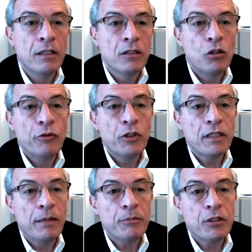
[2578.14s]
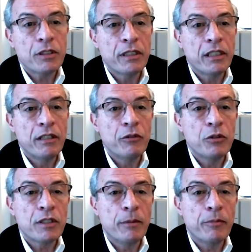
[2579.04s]
So I'm just going to give you
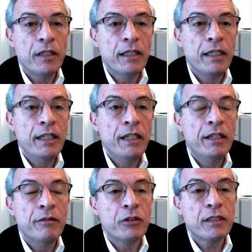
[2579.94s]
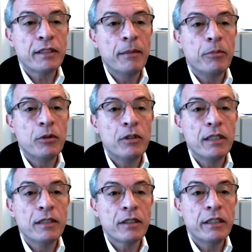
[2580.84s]
something here. For example,
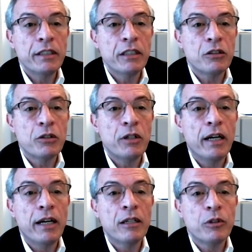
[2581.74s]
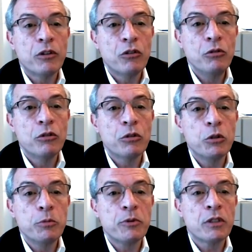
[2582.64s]
is a clinical trial with 2
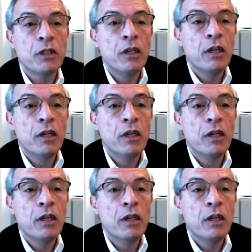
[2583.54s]
groups.